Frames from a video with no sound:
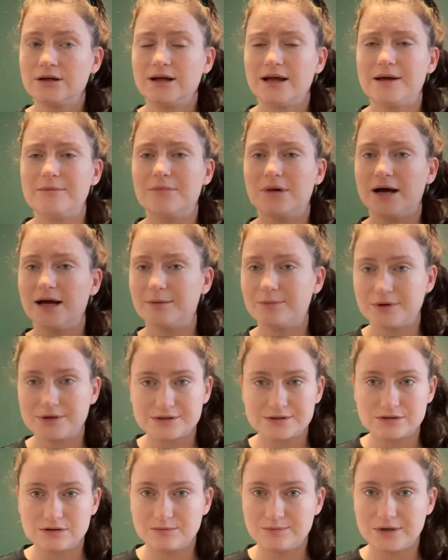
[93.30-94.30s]
in my
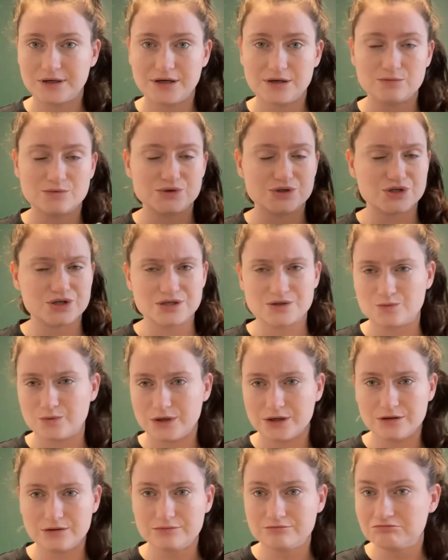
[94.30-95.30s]
personal opinion was just
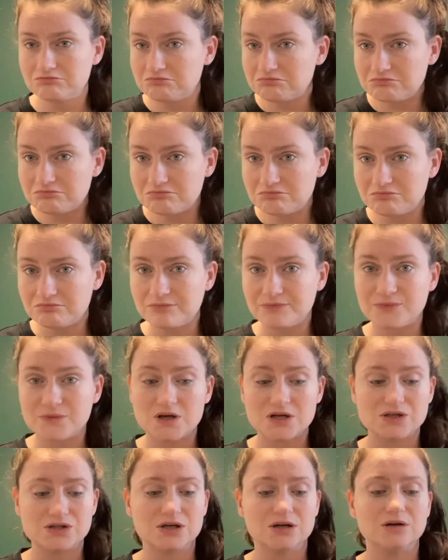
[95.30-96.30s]
weird.
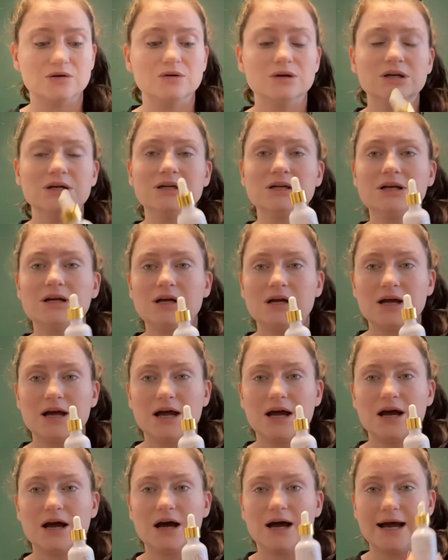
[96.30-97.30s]
So
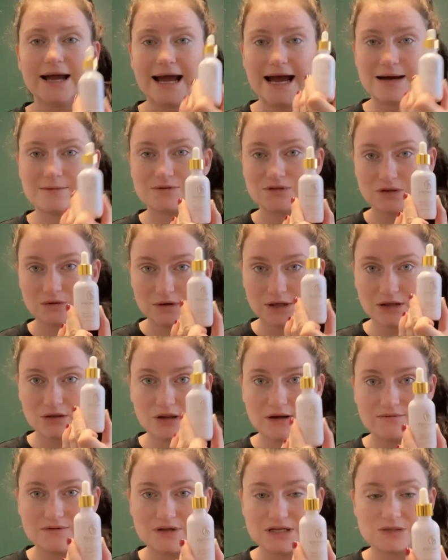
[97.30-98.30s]
I absolutely
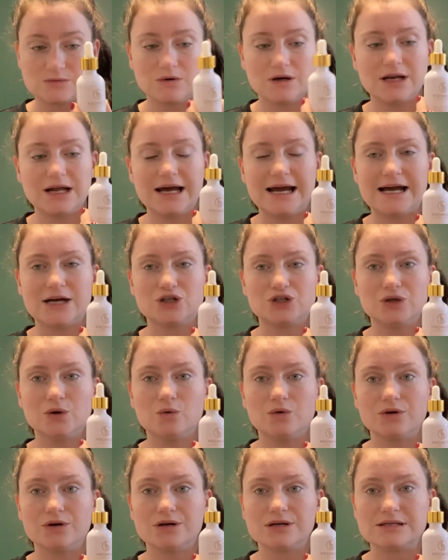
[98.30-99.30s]
love this one. I actually
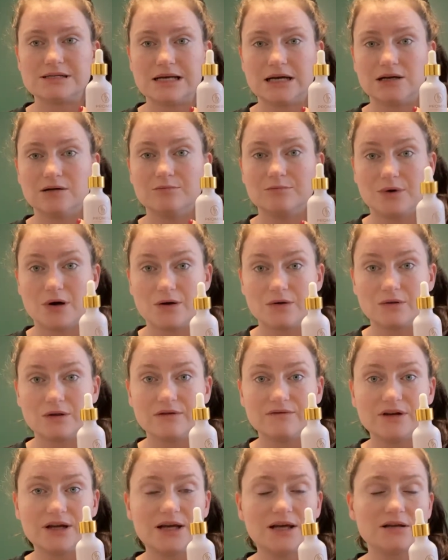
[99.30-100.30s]
ordered a second bottle
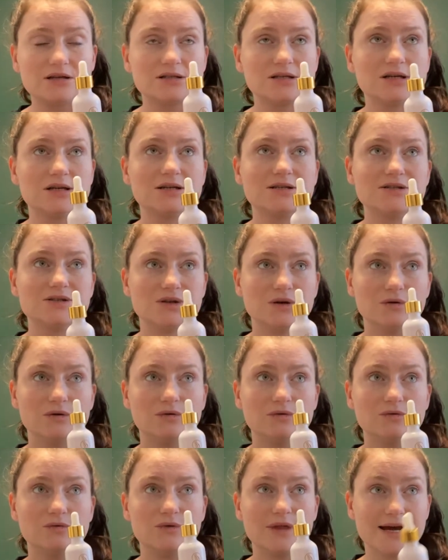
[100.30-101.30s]
of it,
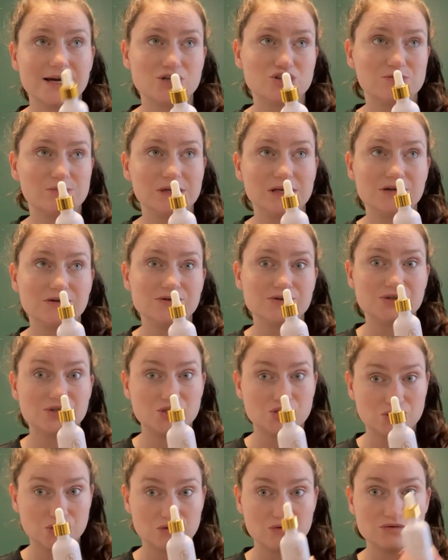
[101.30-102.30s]
so that should be here
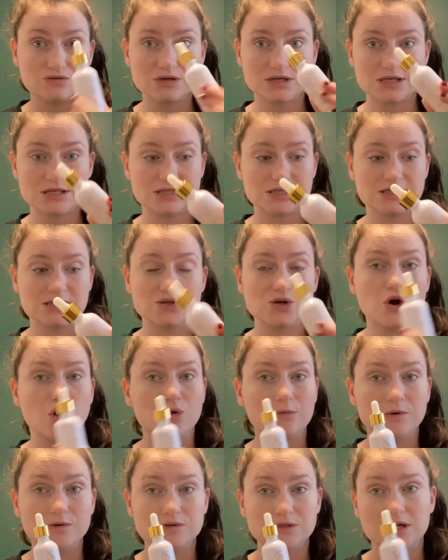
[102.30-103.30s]
soon because this is
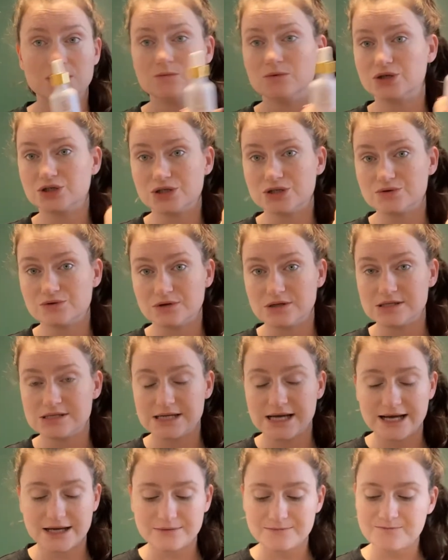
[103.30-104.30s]
almost done, which is really
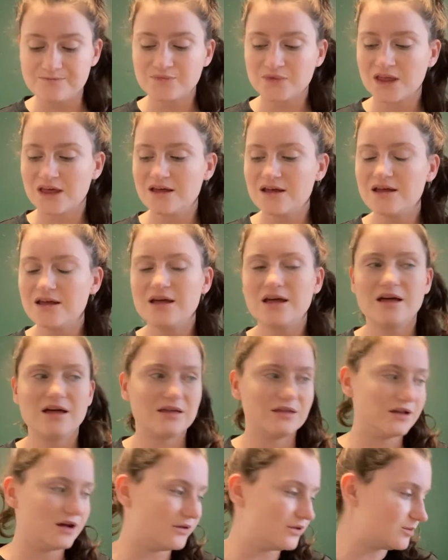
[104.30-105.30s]
sad.
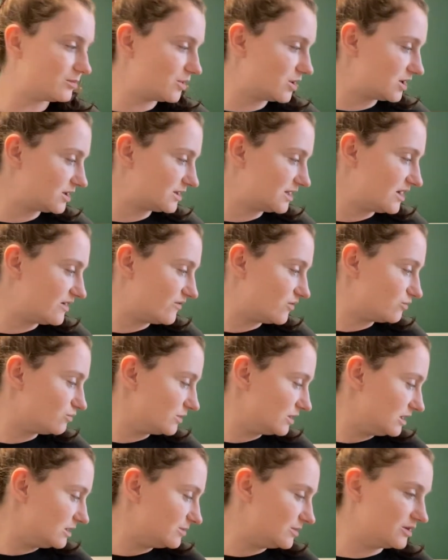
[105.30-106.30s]
The other product that I've
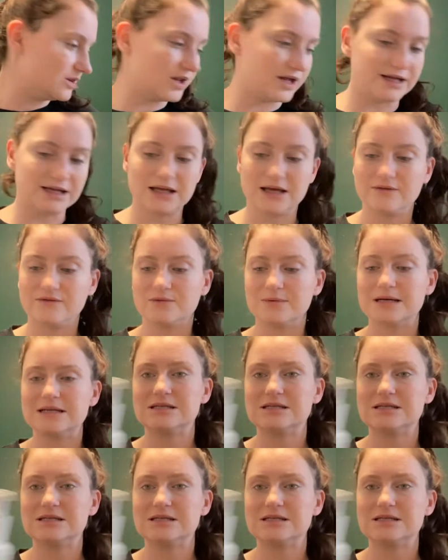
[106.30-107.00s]
really been liking for my